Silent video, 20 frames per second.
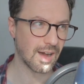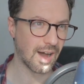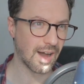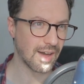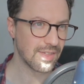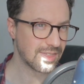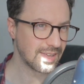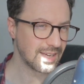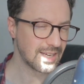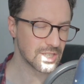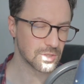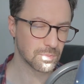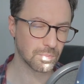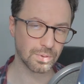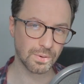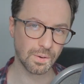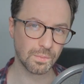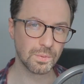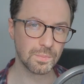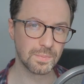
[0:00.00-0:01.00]
I think it's
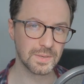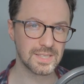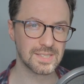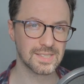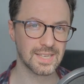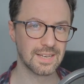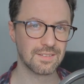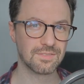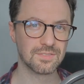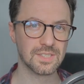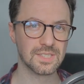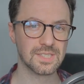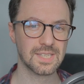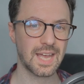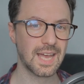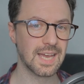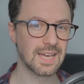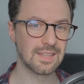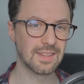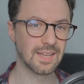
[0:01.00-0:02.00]
probably safe to
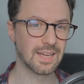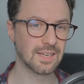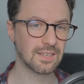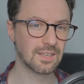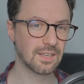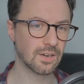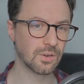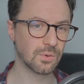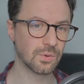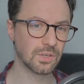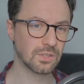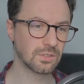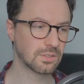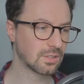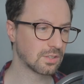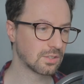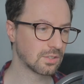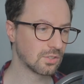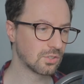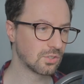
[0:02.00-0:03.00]
say that, you know what,
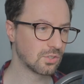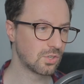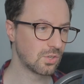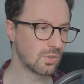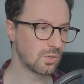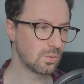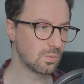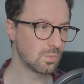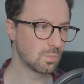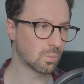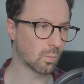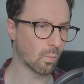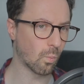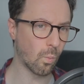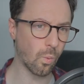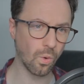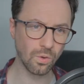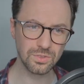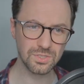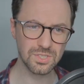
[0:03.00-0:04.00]
you
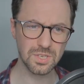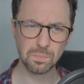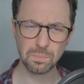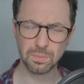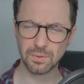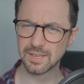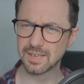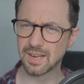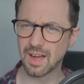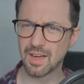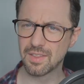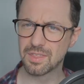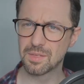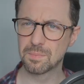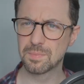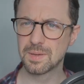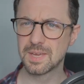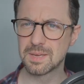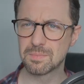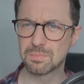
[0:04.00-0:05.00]
want to bring other
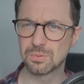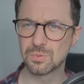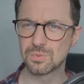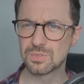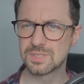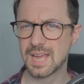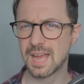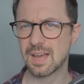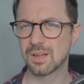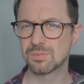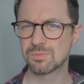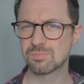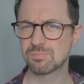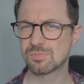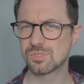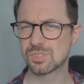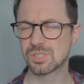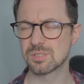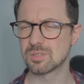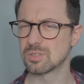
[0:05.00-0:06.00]
people
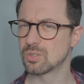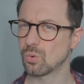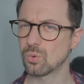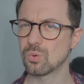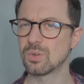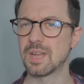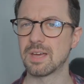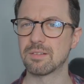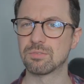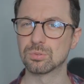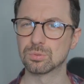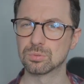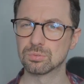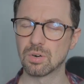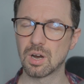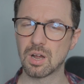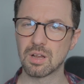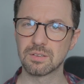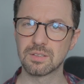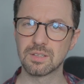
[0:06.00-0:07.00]
down to your level
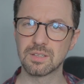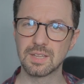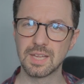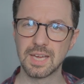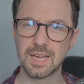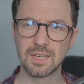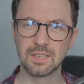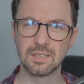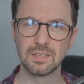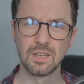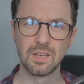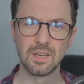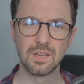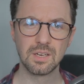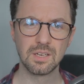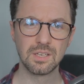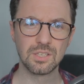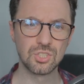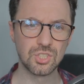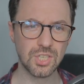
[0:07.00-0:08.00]
rather than
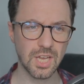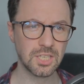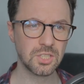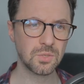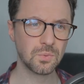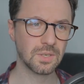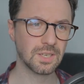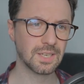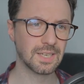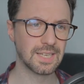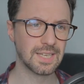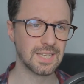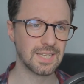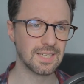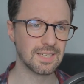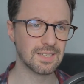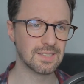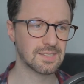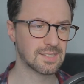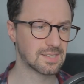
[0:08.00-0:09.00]

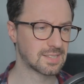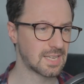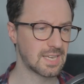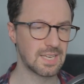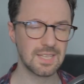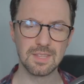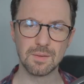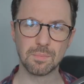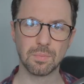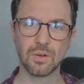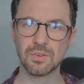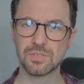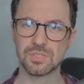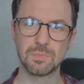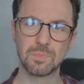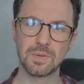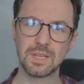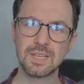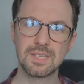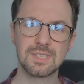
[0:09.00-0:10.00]
genuinely see the
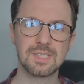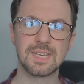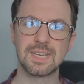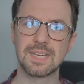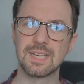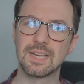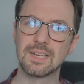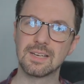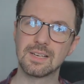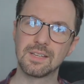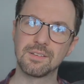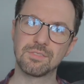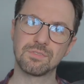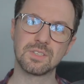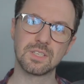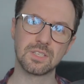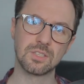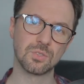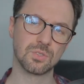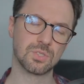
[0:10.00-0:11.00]
possibility in
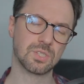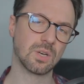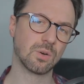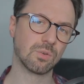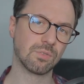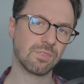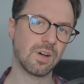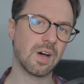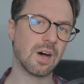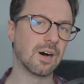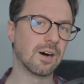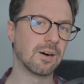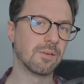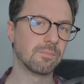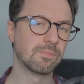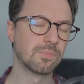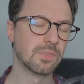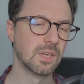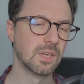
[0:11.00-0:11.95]
lifting yourself up.